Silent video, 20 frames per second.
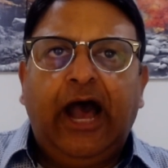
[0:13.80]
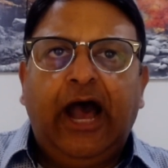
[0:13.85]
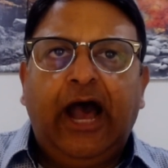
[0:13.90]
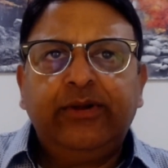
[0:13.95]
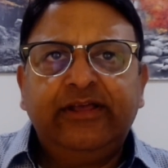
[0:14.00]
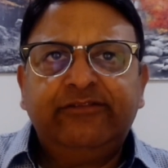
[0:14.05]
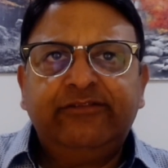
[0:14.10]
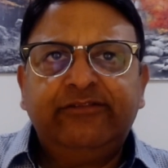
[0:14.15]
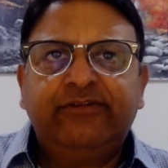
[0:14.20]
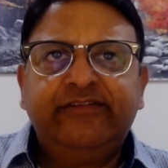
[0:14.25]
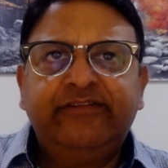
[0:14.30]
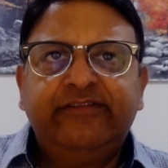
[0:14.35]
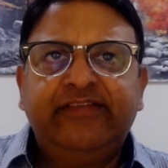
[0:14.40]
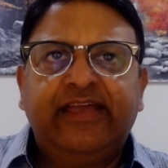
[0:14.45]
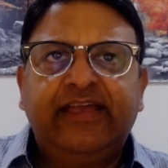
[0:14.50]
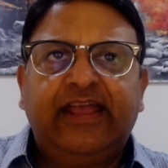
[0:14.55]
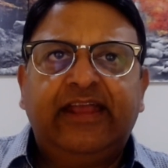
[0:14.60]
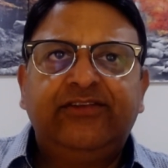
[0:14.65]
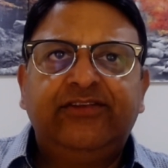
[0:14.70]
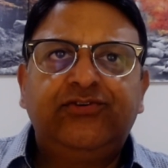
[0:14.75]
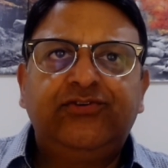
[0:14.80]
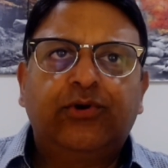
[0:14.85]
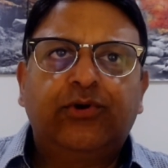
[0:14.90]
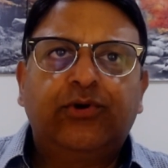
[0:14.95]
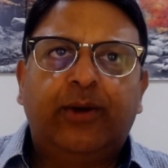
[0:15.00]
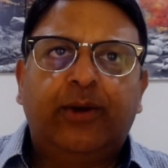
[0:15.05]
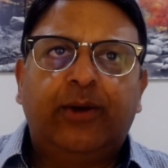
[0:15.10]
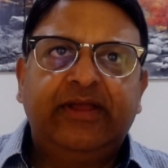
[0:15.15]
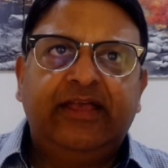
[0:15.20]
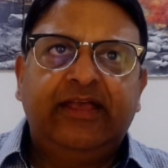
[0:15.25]
How does Virsec ensure
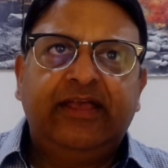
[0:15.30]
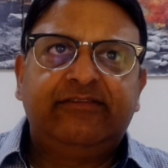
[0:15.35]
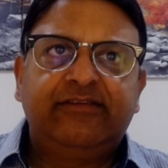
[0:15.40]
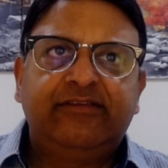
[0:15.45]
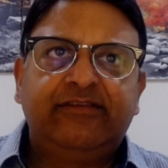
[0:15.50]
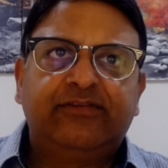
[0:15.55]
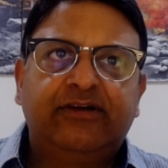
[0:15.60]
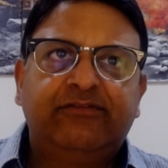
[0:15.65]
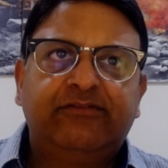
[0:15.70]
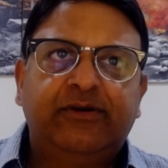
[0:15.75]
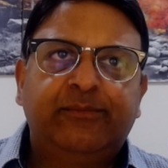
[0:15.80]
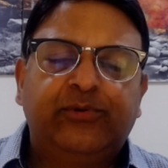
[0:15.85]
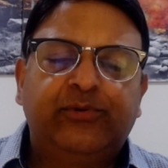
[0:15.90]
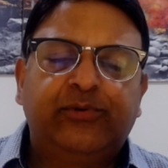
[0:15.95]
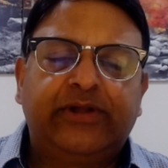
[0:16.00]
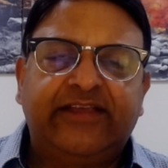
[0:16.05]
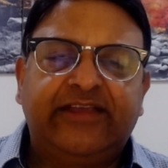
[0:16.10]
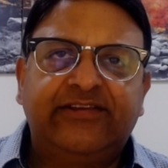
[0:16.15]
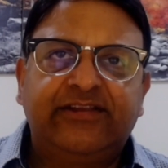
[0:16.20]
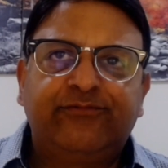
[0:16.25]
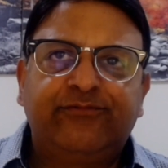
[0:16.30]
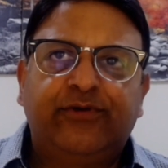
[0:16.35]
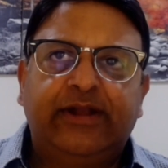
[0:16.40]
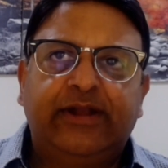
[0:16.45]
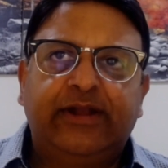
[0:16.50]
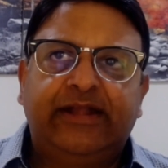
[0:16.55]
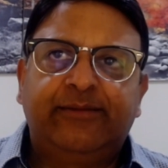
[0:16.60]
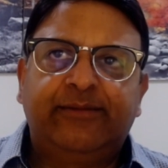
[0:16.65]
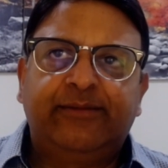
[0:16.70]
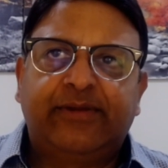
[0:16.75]
comprehensive server protection for
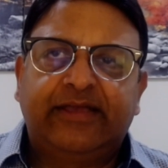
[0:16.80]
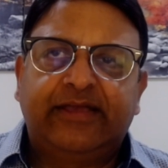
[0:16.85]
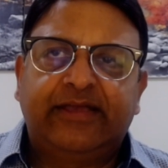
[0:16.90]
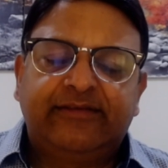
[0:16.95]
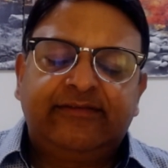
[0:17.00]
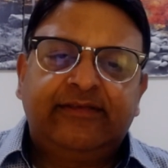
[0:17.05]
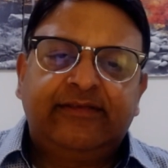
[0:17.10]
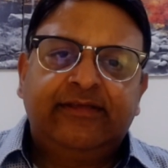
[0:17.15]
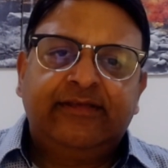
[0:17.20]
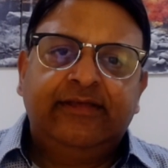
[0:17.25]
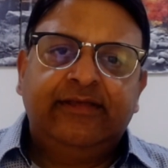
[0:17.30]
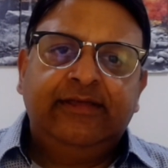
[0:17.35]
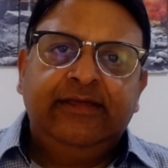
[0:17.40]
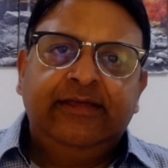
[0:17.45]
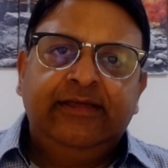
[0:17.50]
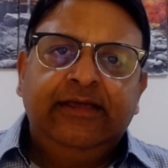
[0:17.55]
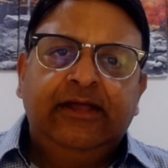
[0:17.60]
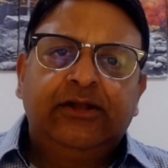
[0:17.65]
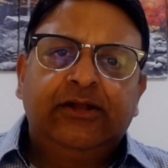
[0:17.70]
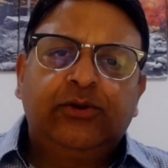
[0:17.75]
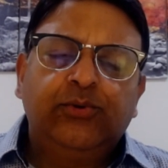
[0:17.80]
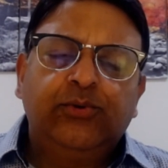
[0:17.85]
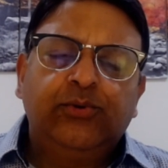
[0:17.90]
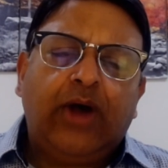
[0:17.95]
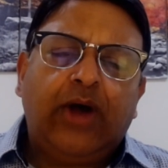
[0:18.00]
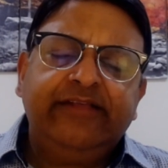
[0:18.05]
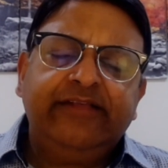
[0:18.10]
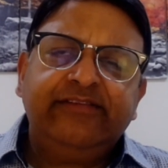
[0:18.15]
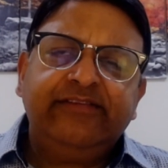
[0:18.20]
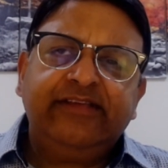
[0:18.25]
enterprises?
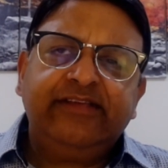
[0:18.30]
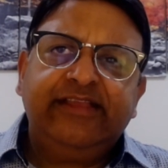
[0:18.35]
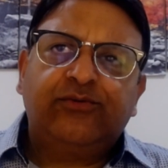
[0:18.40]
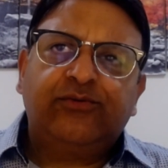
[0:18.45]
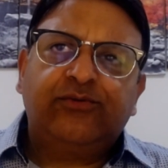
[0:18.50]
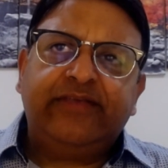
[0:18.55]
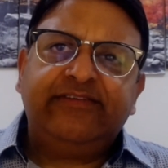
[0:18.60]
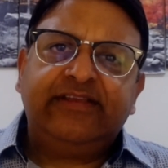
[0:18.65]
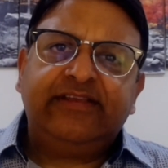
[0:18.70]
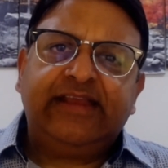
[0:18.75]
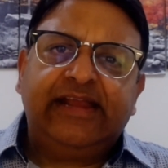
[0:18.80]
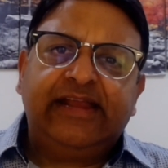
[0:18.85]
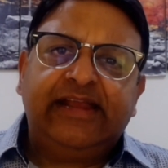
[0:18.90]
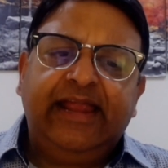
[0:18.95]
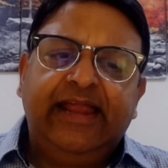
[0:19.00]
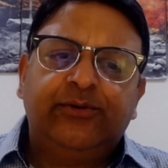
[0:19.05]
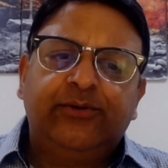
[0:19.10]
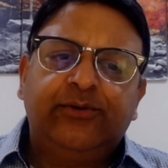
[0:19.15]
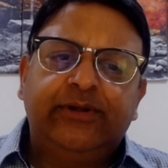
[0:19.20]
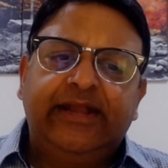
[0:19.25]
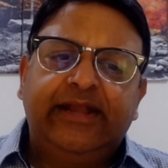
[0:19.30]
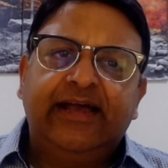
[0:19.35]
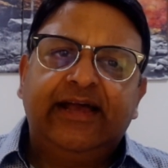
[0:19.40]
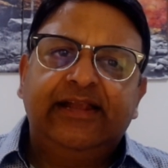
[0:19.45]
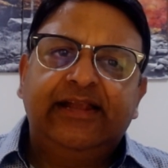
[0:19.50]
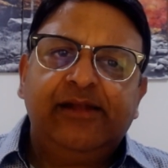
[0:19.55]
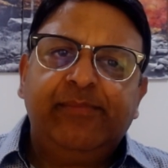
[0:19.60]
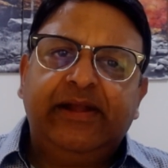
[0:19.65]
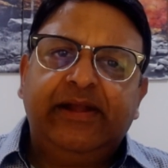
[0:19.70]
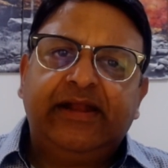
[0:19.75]
To answer that question, I'd like to dig a
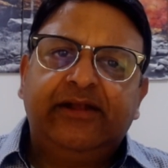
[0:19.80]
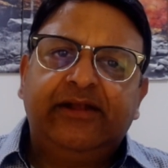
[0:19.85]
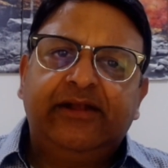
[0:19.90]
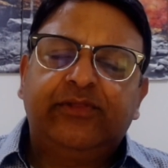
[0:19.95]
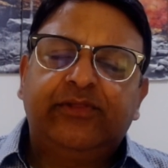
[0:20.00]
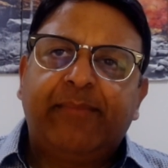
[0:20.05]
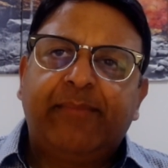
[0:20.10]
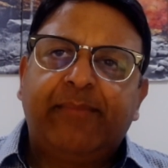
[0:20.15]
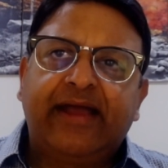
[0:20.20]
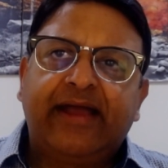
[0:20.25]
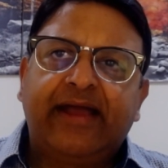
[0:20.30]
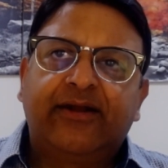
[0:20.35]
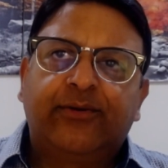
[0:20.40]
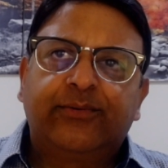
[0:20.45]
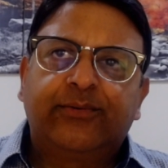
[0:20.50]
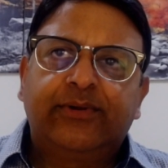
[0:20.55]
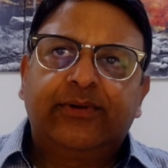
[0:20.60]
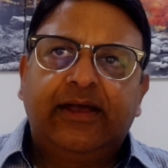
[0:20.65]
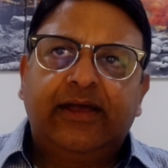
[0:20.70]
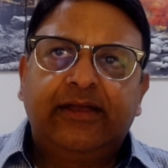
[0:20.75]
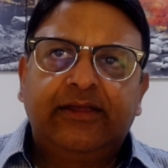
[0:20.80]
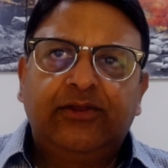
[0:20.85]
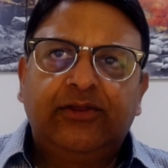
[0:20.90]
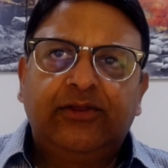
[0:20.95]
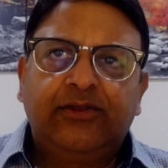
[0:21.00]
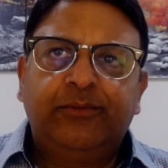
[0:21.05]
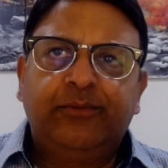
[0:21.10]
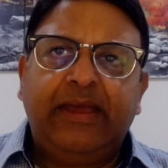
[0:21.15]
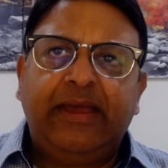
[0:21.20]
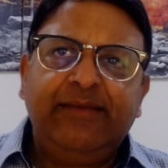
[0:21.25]
little bit into the background.
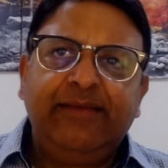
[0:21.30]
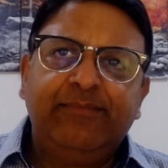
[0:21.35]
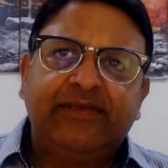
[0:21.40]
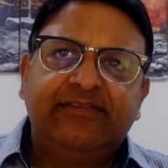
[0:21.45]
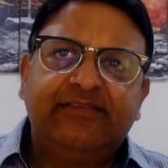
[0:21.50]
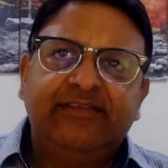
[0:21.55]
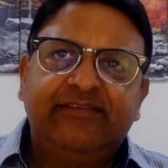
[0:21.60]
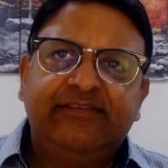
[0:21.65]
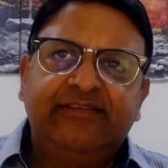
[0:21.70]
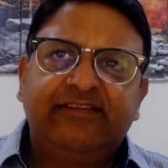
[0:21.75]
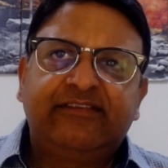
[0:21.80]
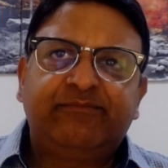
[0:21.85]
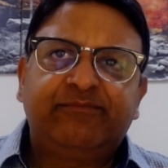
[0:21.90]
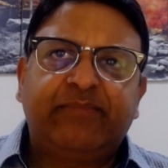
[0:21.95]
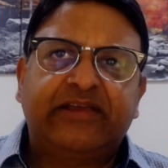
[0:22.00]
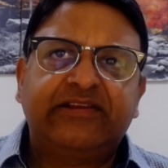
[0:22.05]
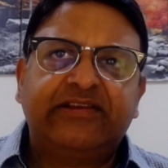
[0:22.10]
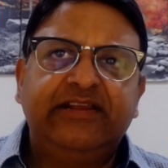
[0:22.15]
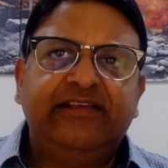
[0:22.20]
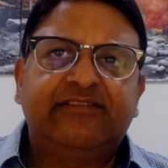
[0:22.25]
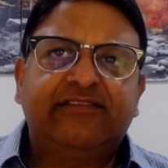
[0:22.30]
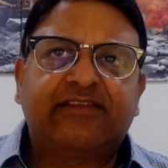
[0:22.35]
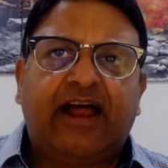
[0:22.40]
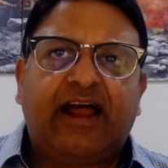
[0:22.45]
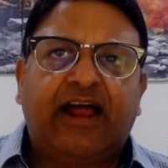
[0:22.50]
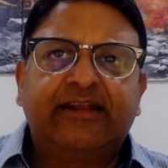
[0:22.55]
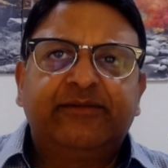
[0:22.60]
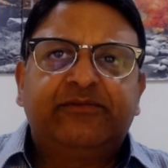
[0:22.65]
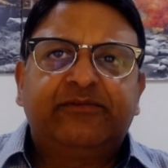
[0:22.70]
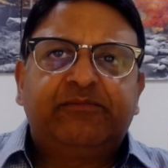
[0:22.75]
You know, many businesses, especially
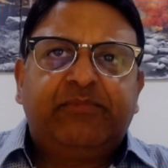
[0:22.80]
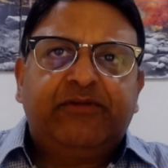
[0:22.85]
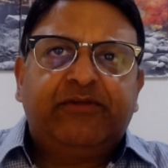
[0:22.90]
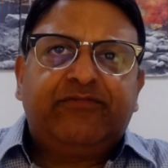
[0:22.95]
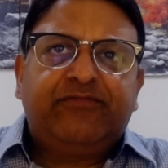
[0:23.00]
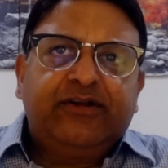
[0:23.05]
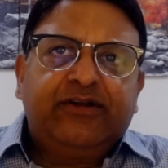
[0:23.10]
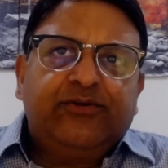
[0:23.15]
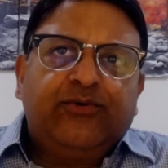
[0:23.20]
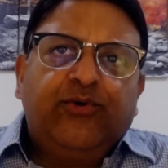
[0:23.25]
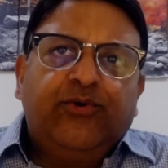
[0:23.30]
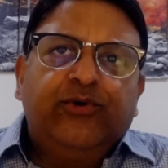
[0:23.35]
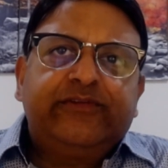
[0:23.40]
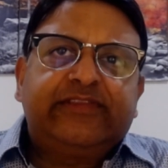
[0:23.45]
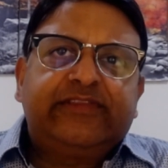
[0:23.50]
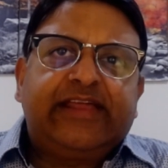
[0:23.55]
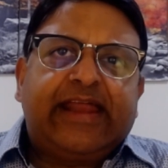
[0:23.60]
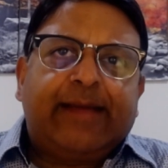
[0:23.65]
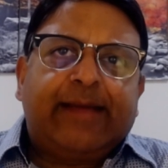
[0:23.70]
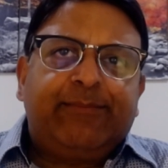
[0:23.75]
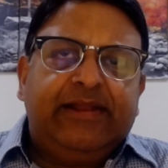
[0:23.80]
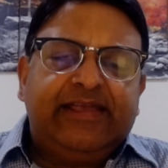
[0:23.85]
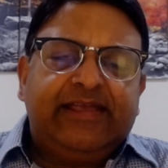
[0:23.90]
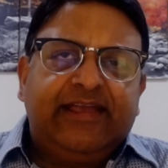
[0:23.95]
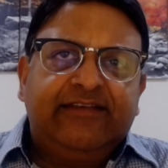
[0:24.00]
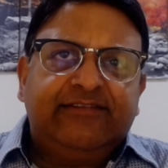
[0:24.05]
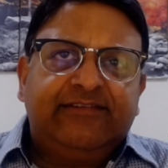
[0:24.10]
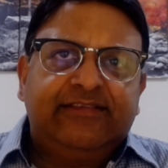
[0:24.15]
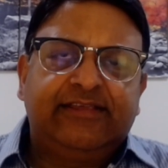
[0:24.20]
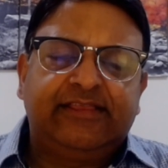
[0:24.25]
startups, prefer to host their
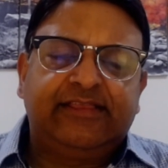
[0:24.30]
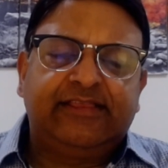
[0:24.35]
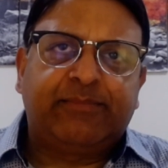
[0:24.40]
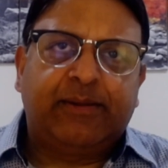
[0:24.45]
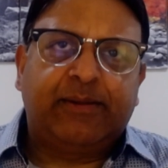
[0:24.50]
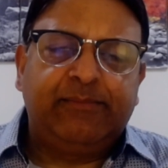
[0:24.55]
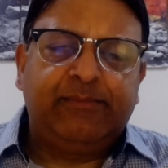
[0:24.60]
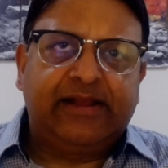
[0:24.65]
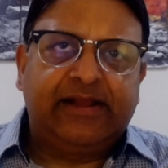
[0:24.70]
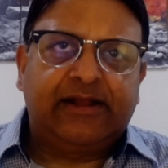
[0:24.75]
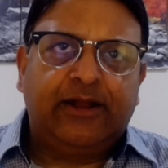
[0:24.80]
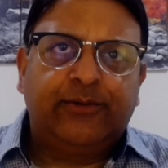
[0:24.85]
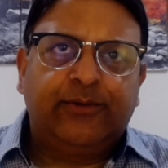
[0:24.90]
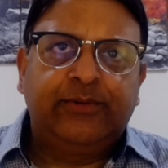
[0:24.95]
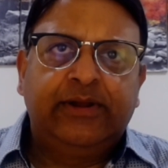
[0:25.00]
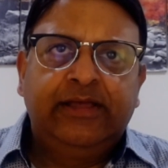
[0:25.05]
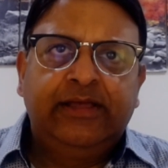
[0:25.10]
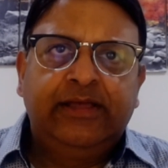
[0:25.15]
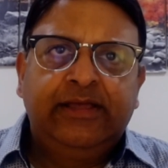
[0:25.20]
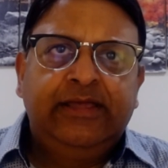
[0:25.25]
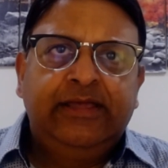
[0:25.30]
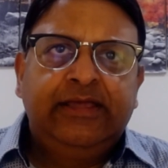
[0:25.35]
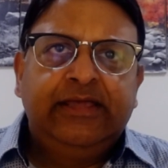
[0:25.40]
applications in the public cloud.